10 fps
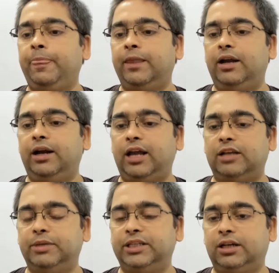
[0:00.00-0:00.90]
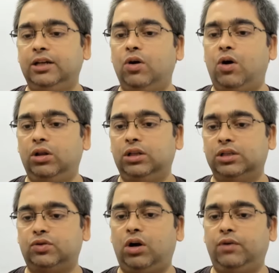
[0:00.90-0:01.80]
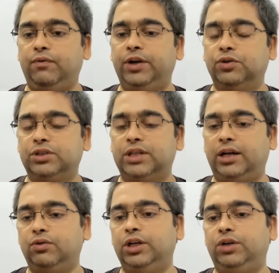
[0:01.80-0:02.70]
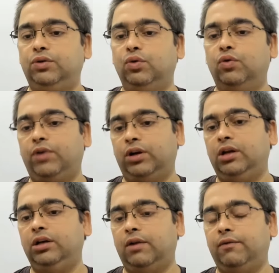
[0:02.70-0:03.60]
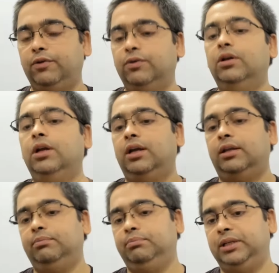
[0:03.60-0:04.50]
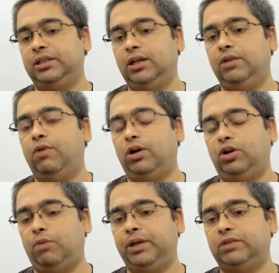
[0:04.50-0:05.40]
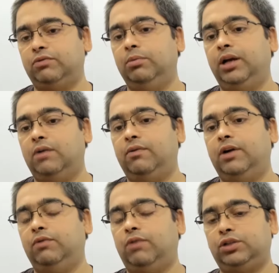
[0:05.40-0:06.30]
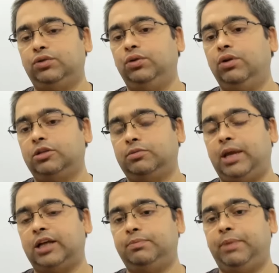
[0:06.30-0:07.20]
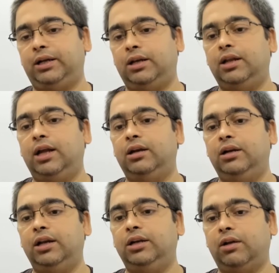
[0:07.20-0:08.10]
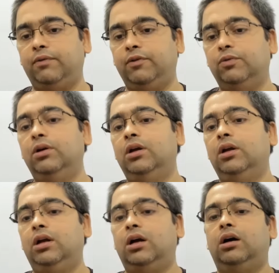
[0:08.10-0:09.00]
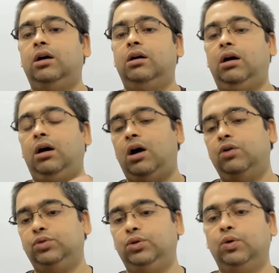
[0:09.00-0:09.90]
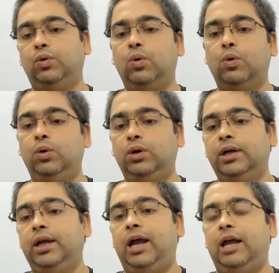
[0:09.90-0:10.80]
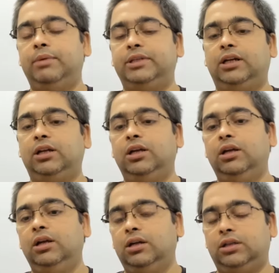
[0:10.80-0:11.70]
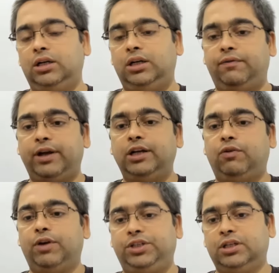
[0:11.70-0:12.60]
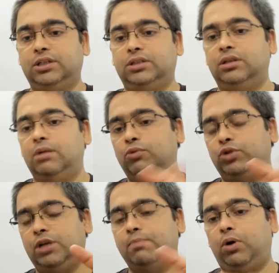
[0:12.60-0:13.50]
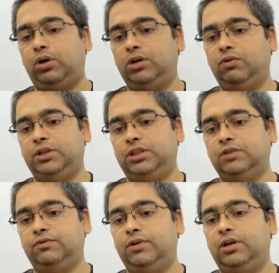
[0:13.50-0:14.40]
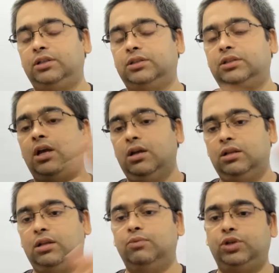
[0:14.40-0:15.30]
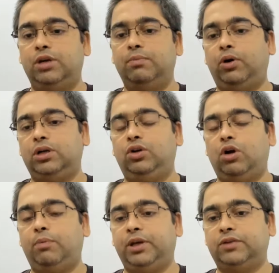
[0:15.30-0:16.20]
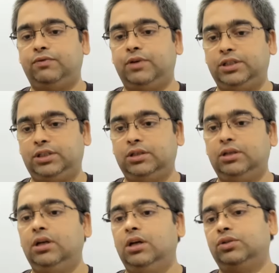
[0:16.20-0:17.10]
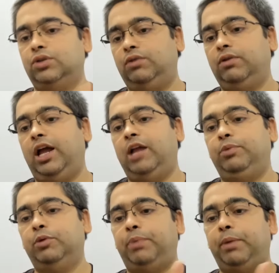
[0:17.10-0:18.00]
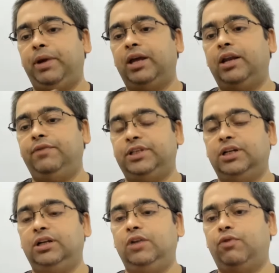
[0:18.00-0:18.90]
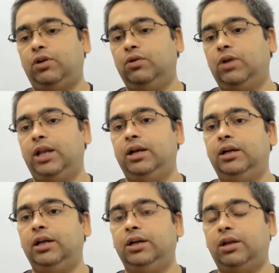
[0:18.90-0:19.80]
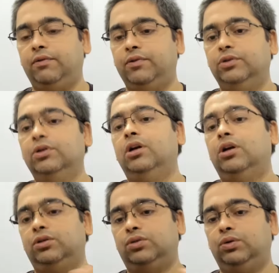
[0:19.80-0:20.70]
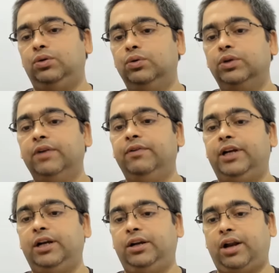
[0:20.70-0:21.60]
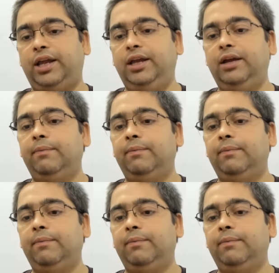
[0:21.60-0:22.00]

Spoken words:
It has basically all the short videos that you need to know for the interview. Basically what topics will be covered, what should you expect in LLD interview, how should you code, and basically the different questions, the most important questions first, the most important topics first. So it will help you prepare efficiently for your LLD interview. So do give it a try,